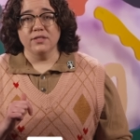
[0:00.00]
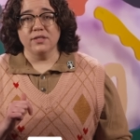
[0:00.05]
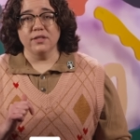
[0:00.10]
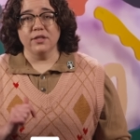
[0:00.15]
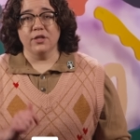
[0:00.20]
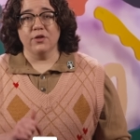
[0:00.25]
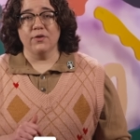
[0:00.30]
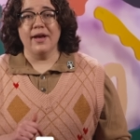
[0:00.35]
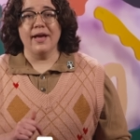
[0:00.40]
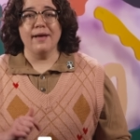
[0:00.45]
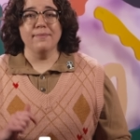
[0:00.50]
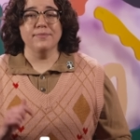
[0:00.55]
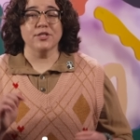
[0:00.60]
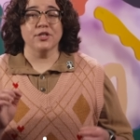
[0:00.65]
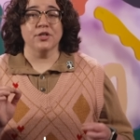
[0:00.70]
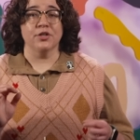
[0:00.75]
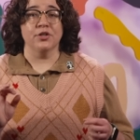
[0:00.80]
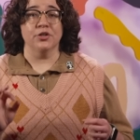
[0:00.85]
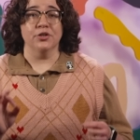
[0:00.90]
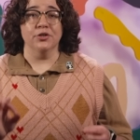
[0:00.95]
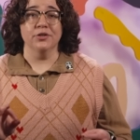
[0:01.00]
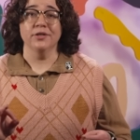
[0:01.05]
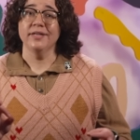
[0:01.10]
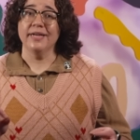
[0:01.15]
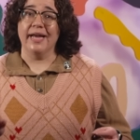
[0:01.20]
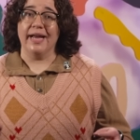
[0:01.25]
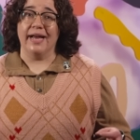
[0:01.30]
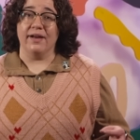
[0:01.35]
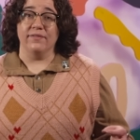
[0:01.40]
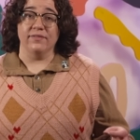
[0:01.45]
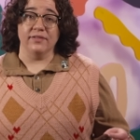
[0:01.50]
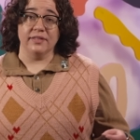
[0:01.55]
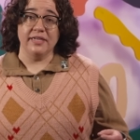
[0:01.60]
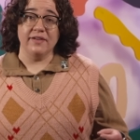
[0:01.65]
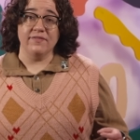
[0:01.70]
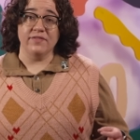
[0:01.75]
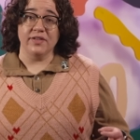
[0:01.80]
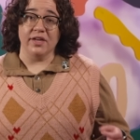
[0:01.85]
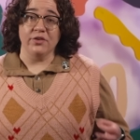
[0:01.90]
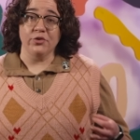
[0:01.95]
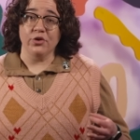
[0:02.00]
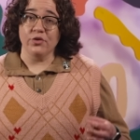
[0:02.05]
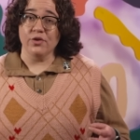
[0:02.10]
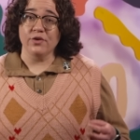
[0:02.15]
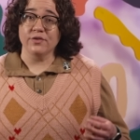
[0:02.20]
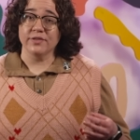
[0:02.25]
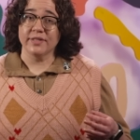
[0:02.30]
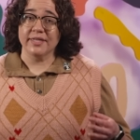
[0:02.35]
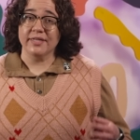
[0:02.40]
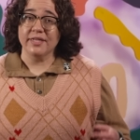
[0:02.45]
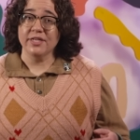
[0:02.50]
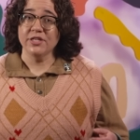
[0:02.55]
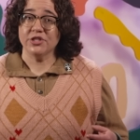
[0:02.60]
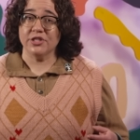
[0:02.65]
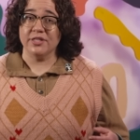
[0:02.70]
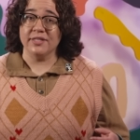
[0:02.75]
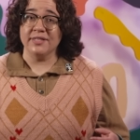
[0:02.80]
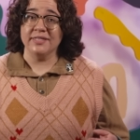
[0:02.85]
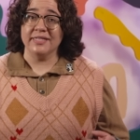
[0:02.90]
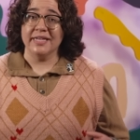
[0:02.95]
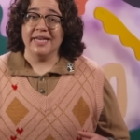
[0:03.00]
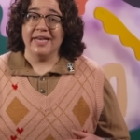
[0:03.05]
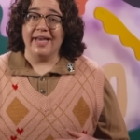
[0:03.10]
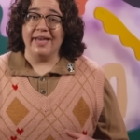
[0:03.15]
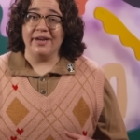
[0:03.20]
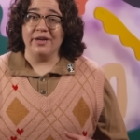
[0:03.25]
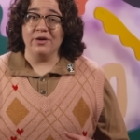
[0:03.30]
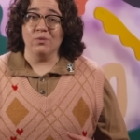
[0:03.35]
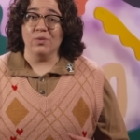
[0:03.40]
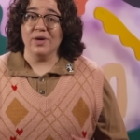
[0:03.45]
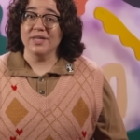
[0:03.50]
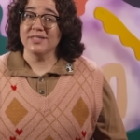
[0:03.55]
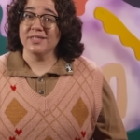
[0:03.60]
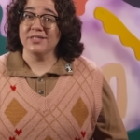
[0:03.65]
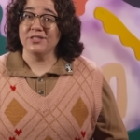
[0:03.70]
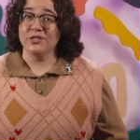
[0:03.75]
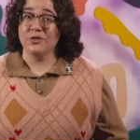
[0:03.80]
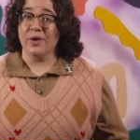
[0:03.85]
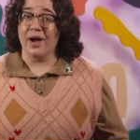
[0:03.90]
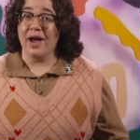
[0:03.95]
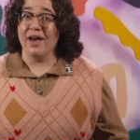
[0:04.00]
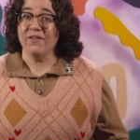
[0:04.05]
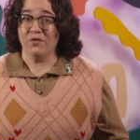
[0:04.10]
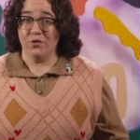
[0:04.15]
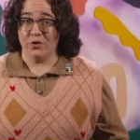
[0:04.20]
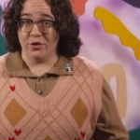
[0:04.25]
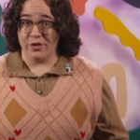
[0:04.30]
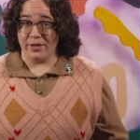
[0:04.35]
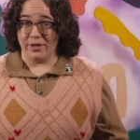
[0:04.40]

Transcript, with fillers: So the crabs could have lived under those conditions and it wasn't too hot for